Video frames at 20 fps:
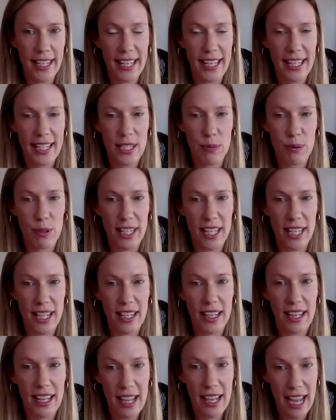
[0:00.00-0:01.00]
hits
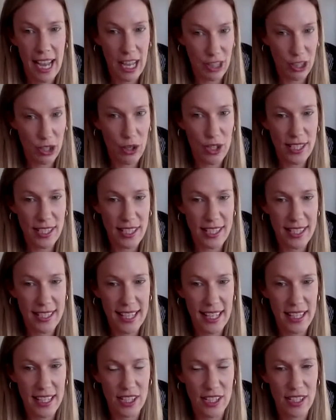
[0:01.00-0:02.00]
within those
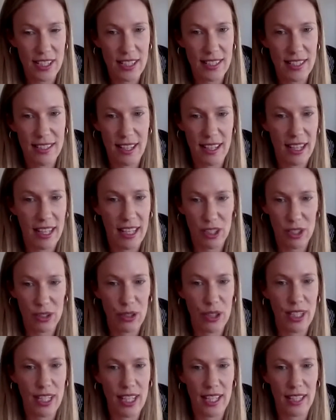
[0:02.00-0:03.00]
intersections,
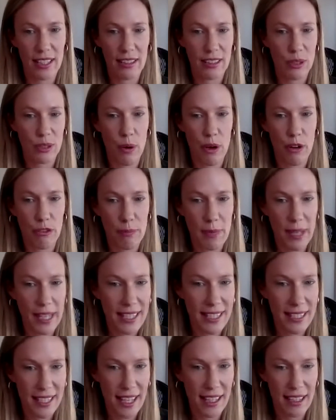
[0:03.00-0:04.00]
including 12
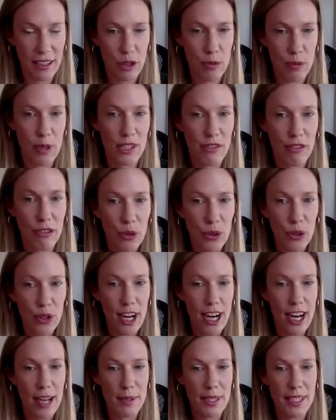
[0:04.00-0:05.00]
metres at almost 4
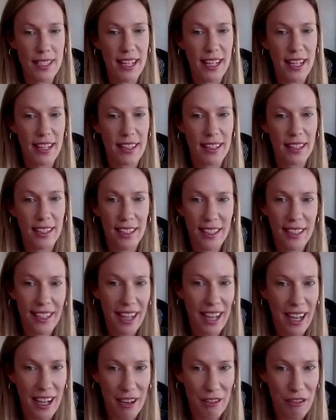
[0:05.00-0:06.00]
grams a tonne,
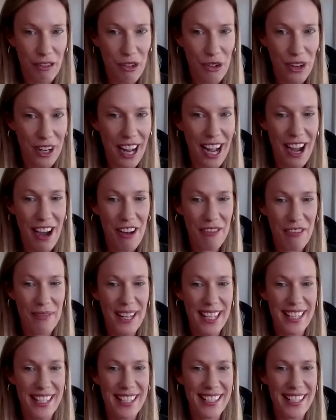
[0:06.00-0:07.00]
4.5
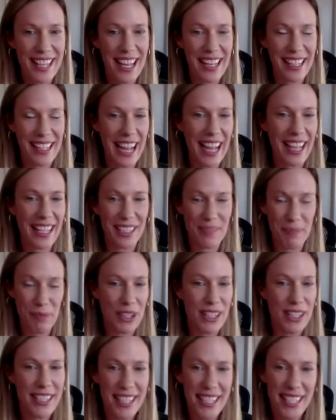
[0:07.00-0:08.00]
metres at
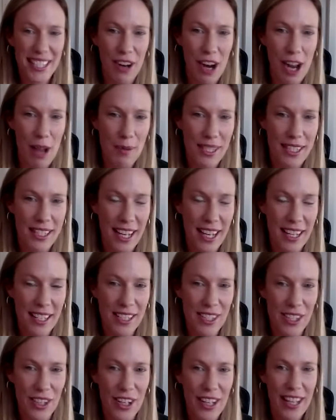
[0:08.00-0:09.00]
8.6 grams a tonne.
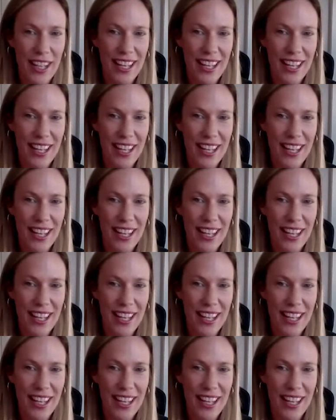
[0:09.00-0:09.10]
So